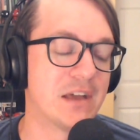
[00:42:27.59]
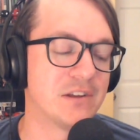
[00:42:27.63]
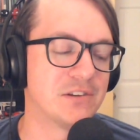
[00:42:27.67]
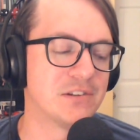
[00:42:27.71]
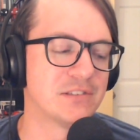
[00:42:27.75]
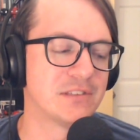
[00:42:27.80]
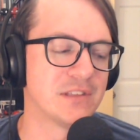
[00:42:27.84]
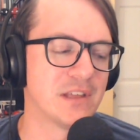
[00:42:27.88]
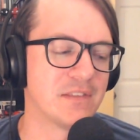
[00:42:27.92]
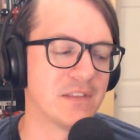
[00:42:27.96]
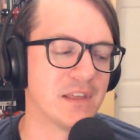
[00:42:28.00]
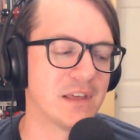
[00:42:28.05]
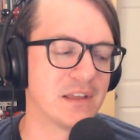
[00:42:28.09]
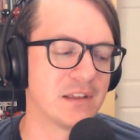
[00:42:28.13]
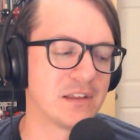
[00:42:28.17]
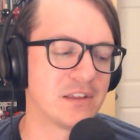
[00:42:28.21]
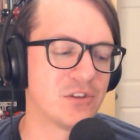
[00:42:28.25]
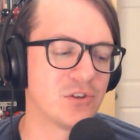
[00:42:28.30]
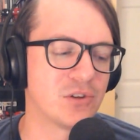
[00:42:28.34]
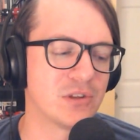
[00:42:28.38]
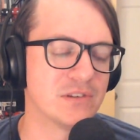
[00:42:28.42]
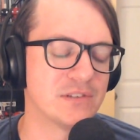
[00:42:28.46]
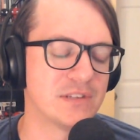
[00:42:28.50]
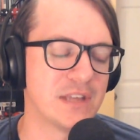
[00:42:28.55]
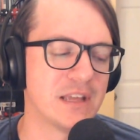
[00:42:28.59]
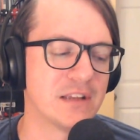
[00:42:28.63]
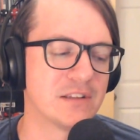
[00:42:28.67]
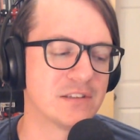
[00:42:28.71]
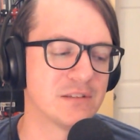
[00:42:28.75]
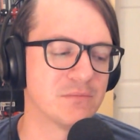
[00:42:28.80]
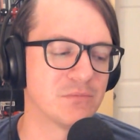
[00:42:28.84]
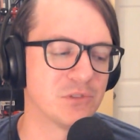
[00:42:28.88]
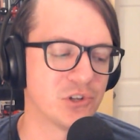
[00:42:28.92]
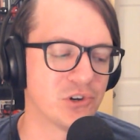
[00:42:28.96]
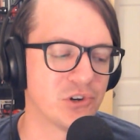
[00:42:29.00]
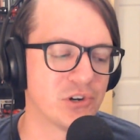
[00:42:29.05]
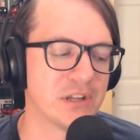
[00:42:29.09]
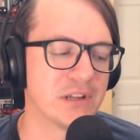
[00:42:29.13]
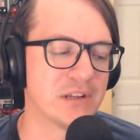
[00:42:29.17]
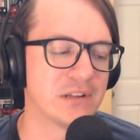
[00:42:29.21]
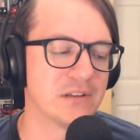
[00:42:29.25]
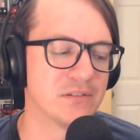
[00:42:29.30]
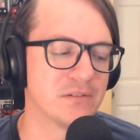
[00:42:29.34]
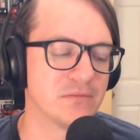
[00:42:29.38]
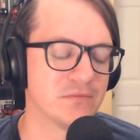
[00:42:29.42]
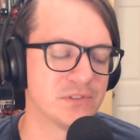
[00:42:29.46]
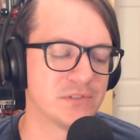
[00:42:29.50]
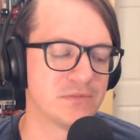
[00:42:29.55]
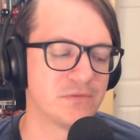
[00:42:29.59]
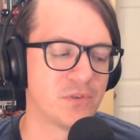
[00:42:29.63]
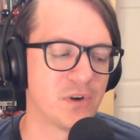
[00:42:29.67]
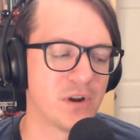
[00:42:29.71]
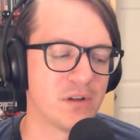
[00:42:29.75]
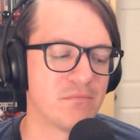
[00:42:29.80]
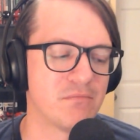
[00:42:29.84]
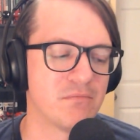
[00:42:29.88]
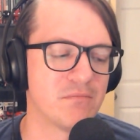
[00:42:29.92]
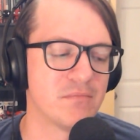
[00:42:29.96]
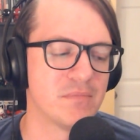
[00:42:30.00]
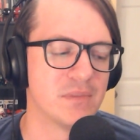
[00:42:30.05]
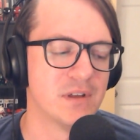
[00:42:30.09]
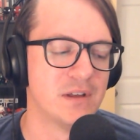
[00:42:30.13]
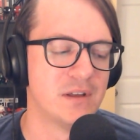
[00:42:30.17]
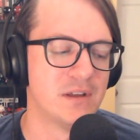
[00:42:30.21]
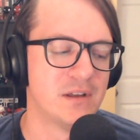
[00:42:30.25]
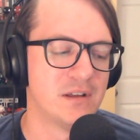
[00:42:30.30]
just that like you can take some learnings from